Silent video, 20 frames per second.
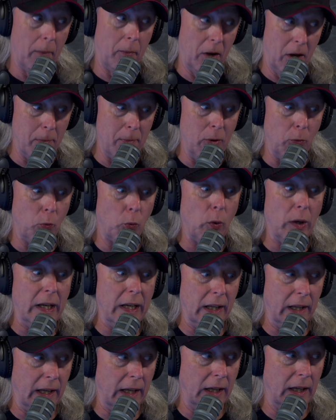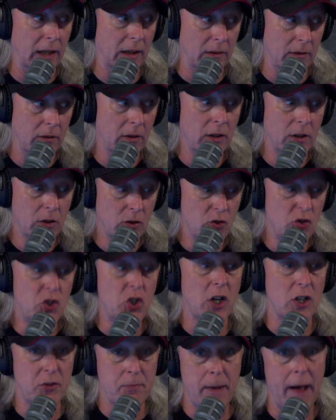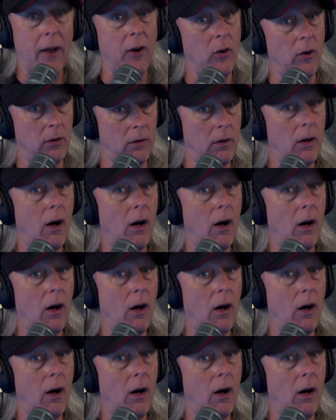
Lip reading: going to be really judgmental.